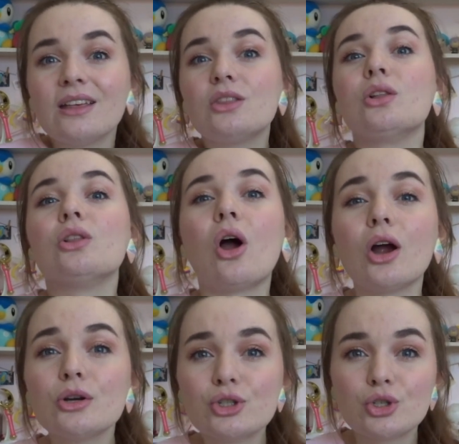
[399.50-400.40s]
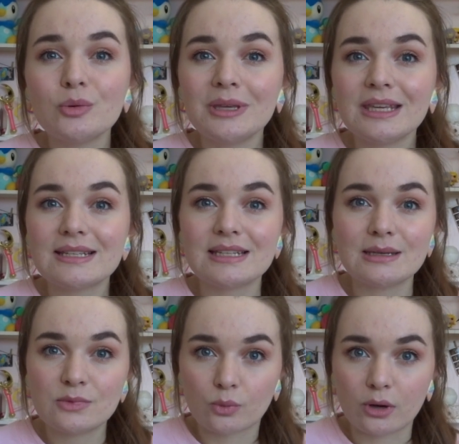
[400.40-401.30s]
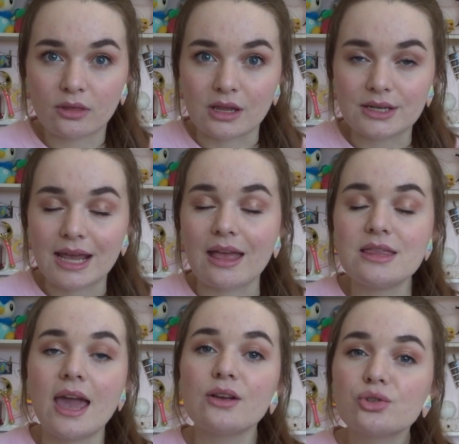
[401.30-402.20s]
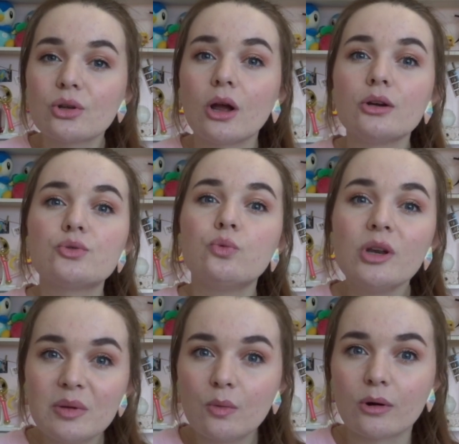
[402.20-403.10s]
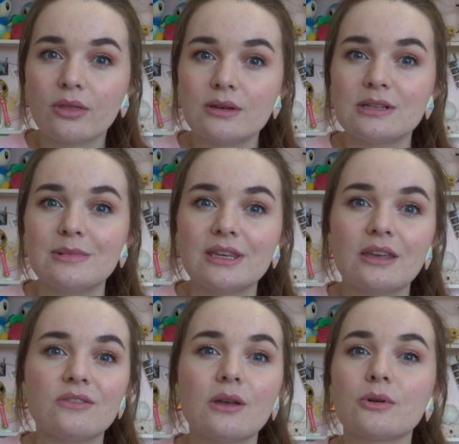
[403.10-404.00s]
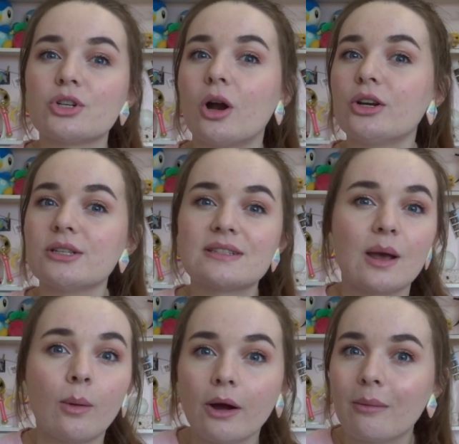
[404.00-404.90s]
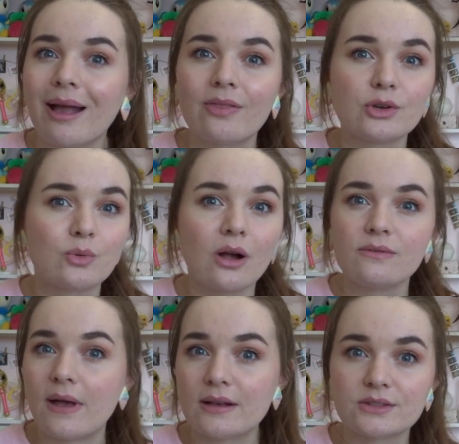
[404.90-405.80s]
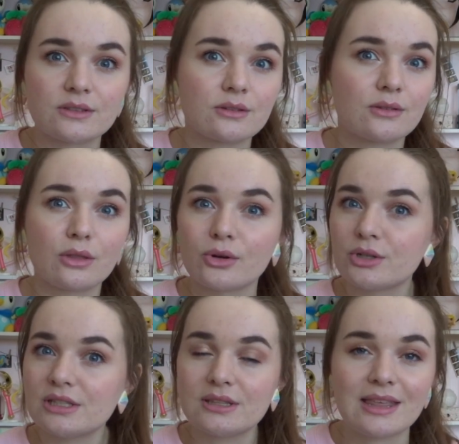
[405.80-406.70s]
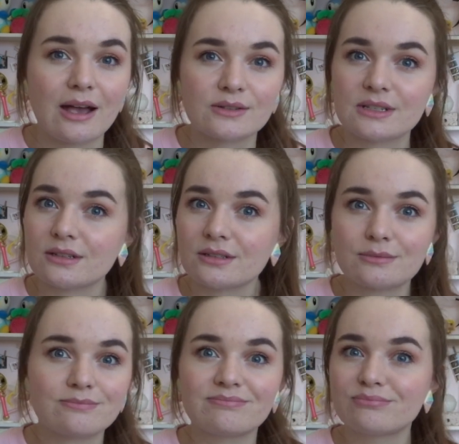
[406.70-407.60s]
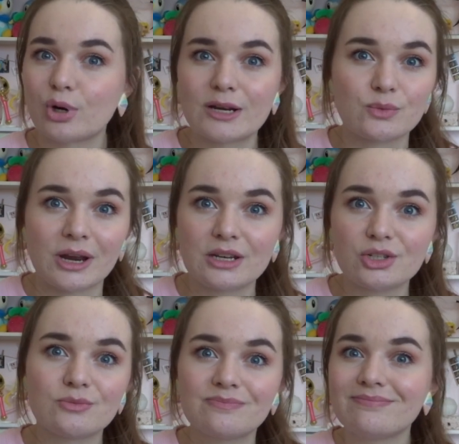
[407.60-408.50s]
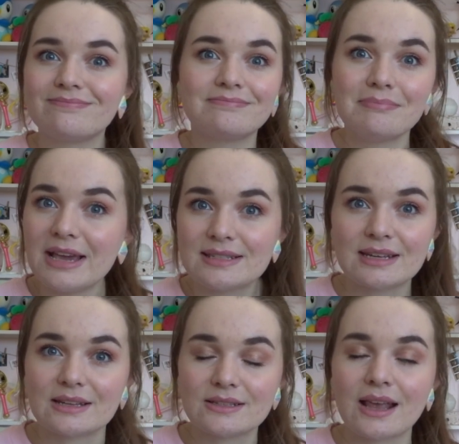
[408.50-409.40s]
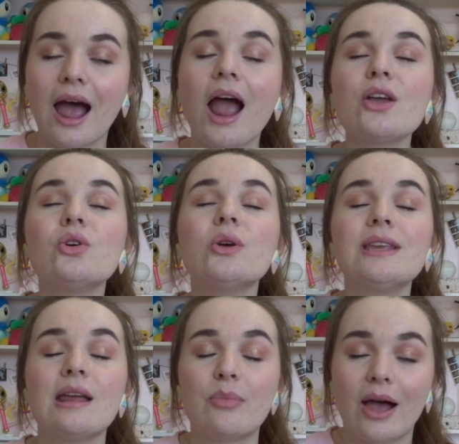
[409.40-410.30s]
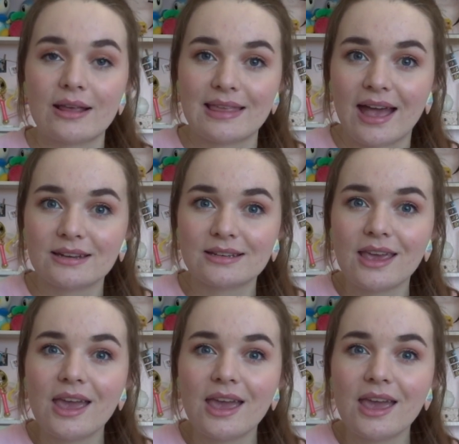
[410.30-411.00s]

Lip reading: the large to me seems worth it, and the extra large would be worth it to me if they were charging somewhere around the 12,000, 13,000 price range. Makes sense. I could get behind that.